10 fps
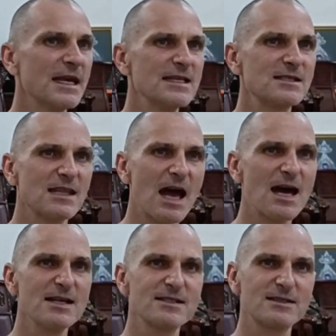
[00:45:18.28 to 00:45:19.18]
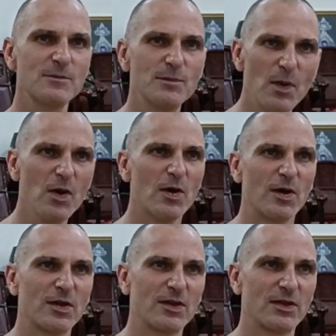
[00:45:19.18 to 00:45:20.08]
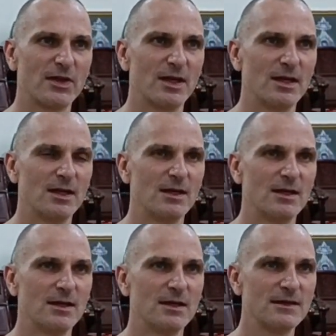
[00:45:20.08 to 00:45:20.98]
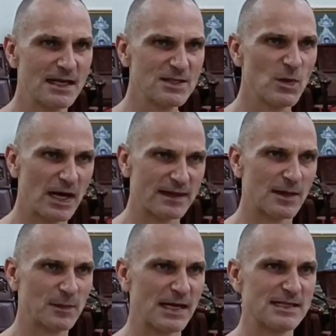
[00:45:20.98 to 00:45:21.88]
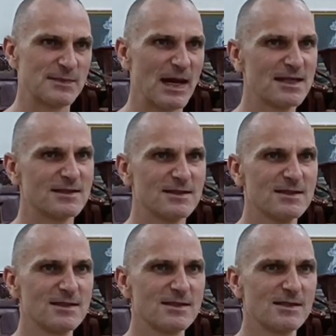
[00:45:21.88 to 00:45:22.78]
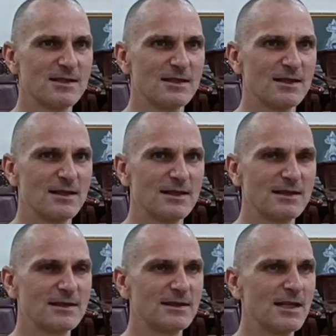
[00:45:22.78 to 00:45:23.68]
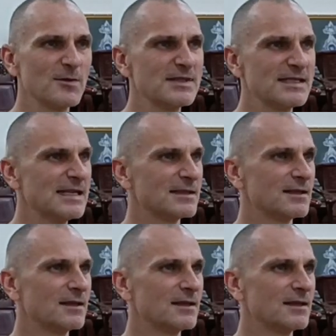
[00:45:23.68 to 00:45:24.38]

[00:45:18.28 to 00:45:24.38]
his last birth. That's why that place matters. That was it.